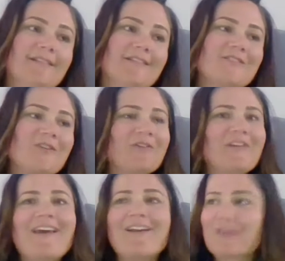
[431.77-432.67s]
So
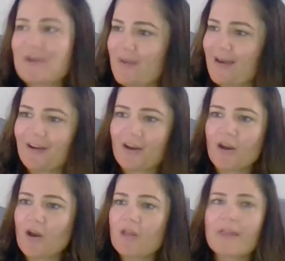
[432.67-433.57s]
now looking back and
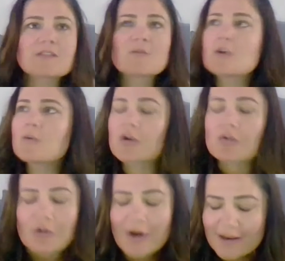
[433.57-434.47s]
going, oh, that's what you were
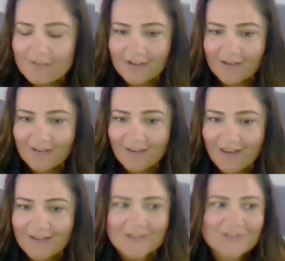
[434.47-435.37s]
craving.
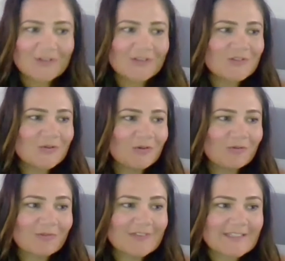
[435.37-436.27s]
And as soon as
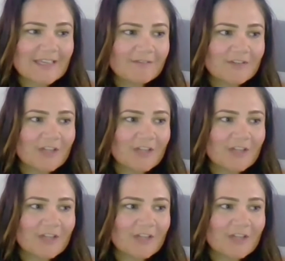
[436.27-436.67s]
you received it,